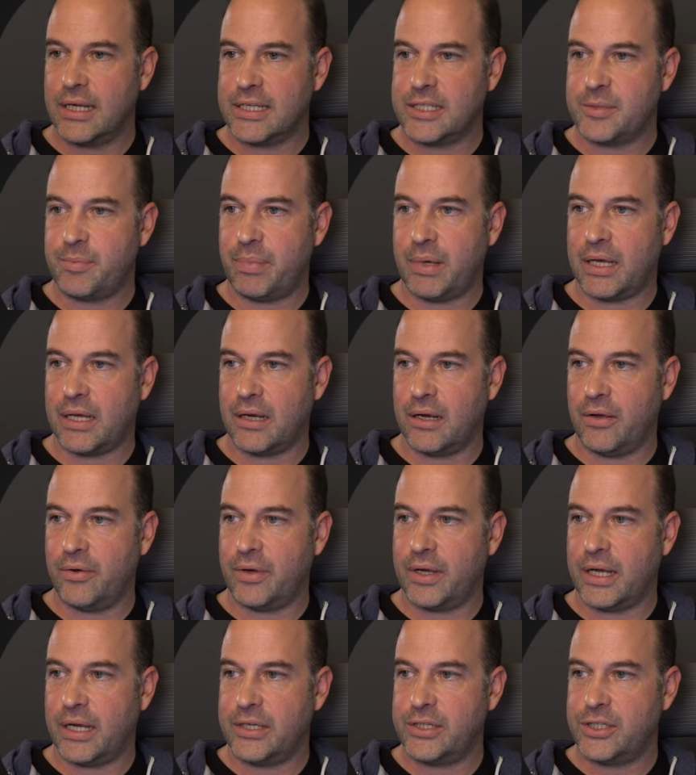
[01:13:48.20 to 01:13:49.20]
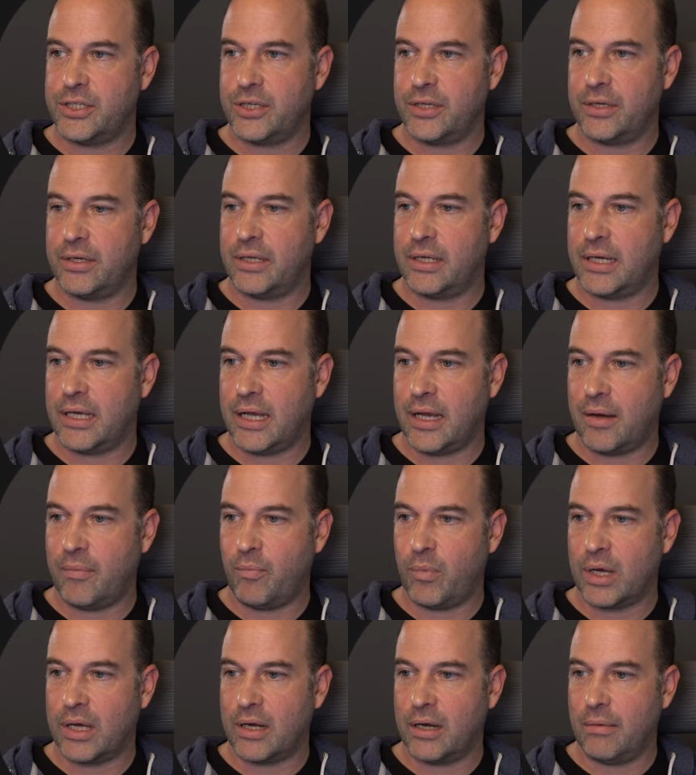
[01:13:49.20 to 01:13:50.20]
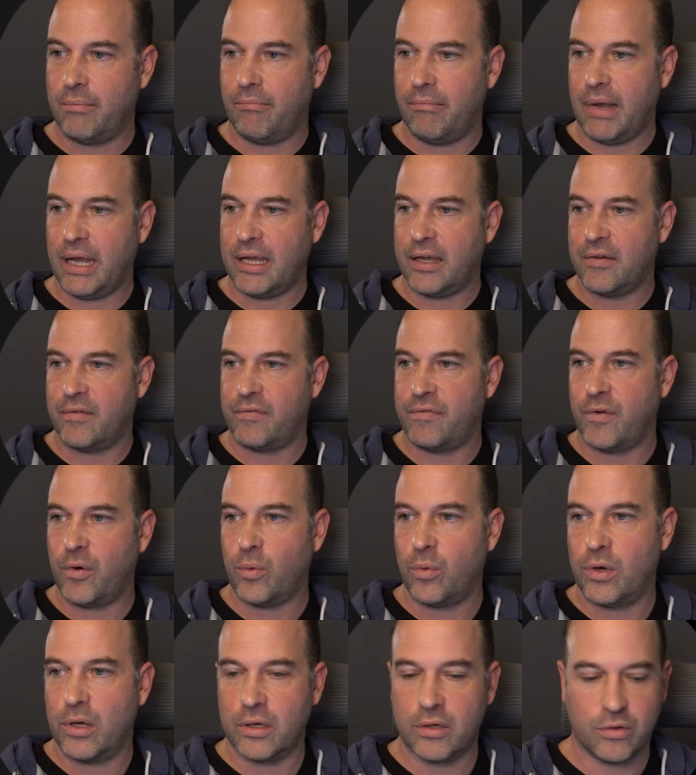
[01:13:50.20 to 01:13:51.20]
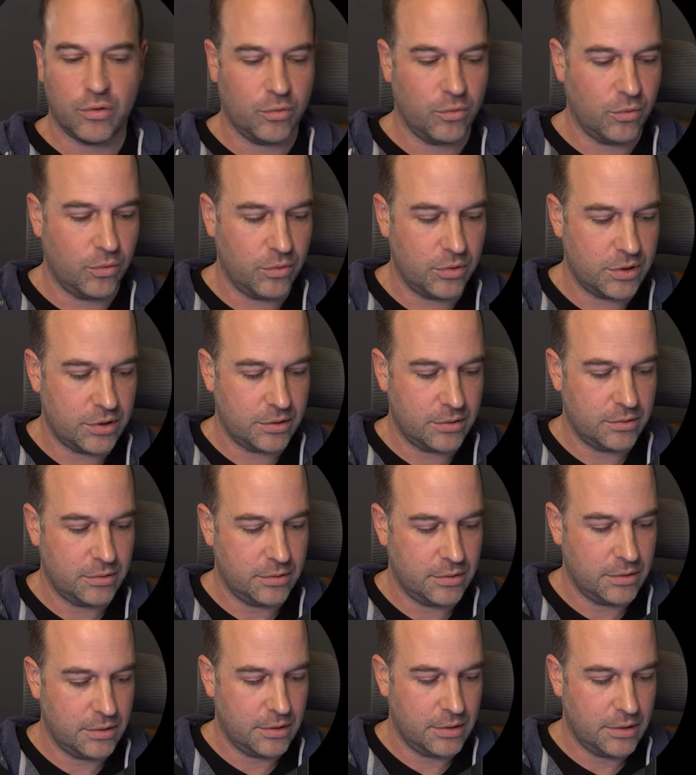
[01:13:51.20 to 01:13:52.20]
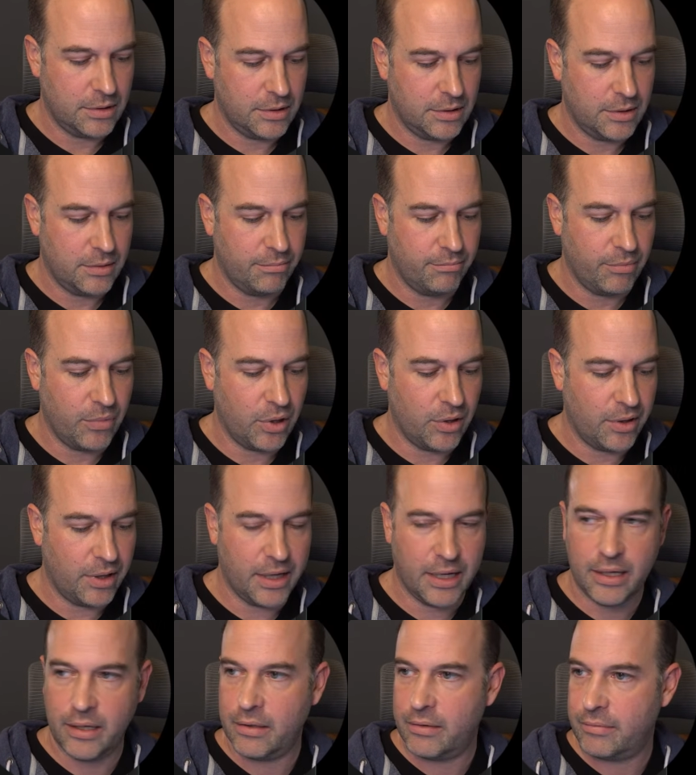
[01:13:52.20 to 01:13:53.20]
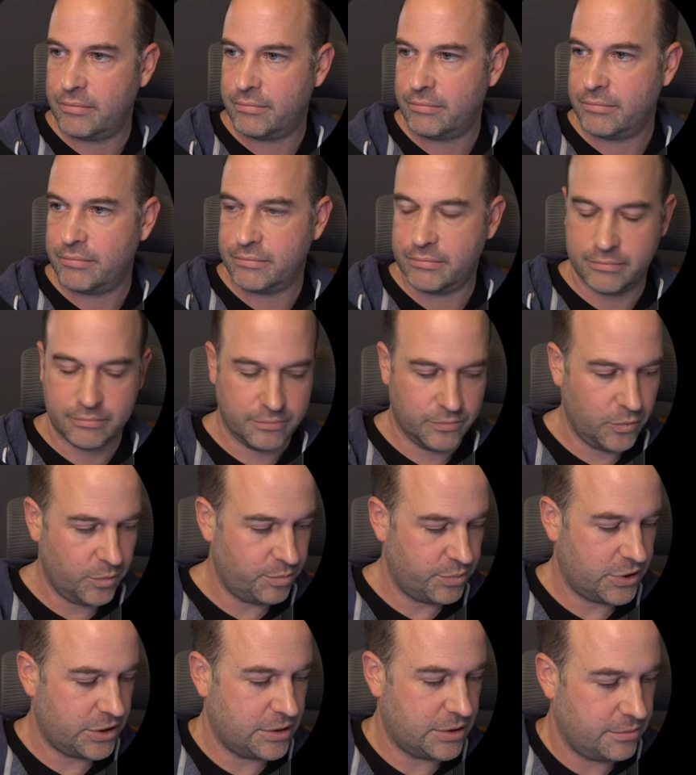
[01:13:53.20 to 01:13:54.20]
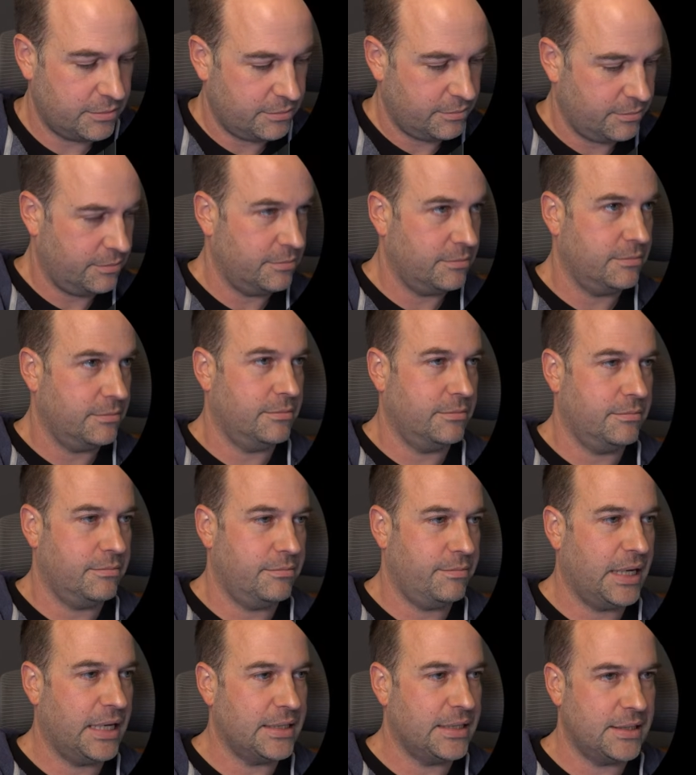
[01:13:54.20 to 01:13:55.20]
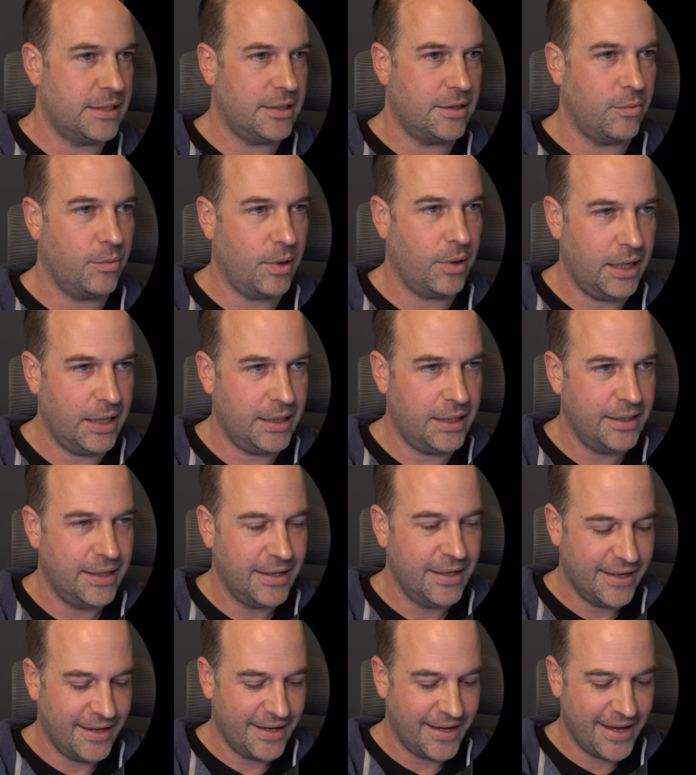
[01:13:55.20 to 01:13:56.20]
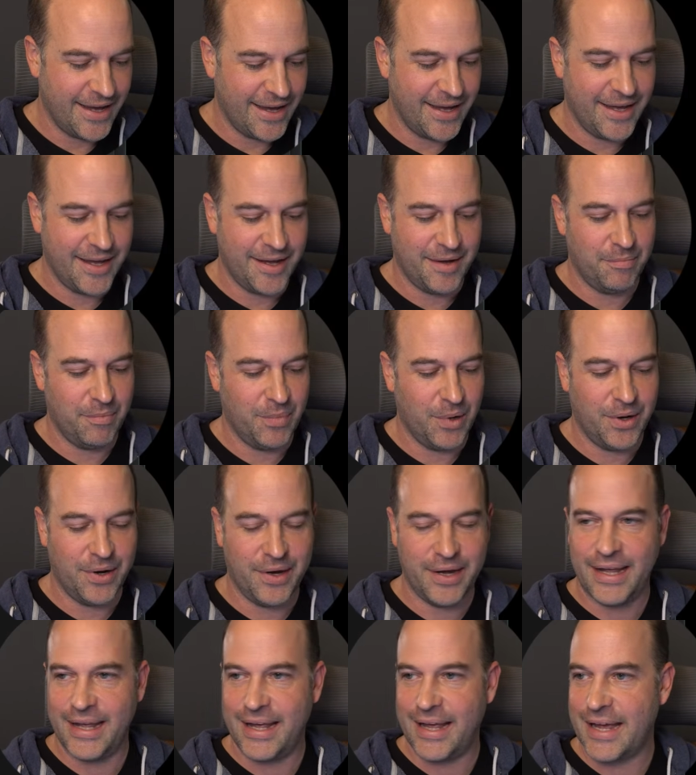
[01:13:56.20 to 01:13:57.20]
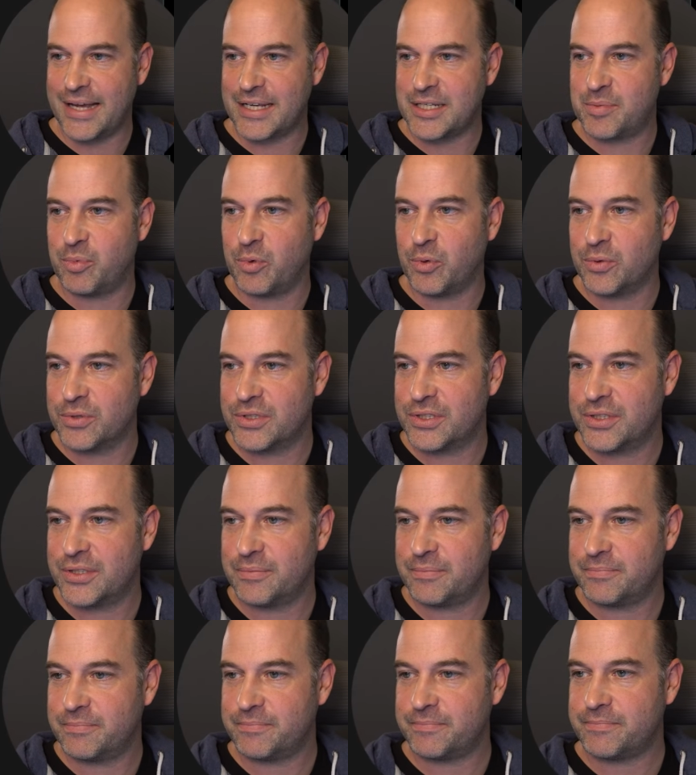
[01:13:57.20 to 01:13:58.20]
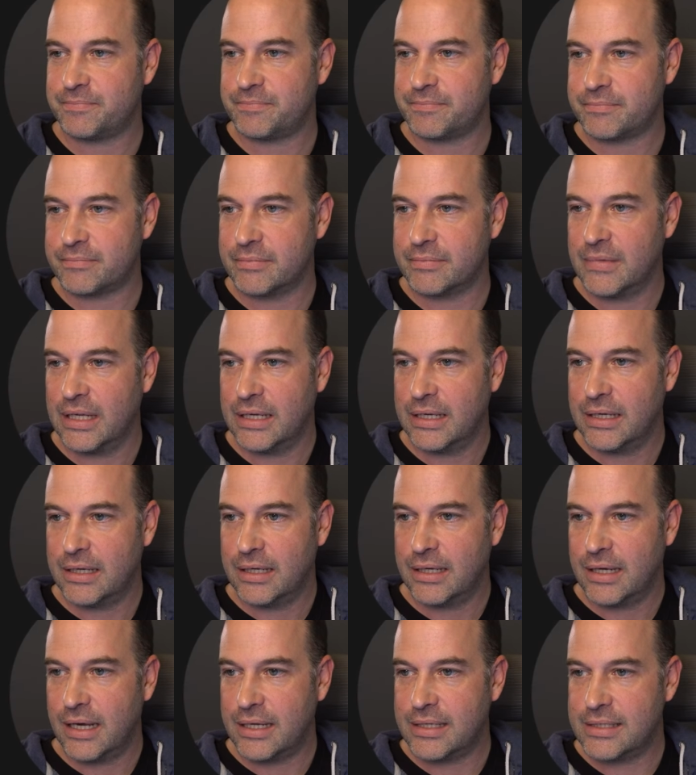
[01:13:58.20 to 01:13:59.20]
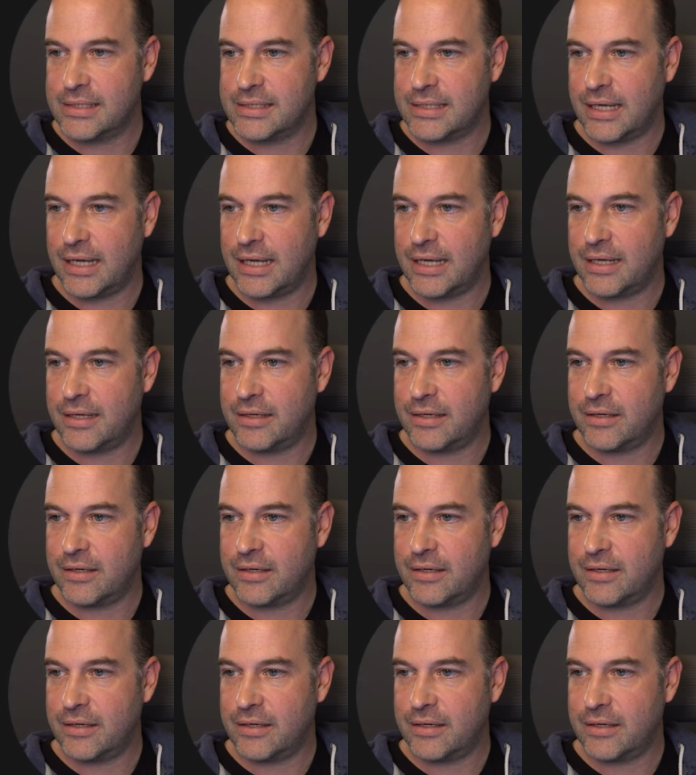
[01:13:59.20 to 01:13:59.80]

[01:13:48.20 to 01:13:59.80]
let's pick a location and we're going to make a folder called my, whoops, pen's in the way, my exports, and say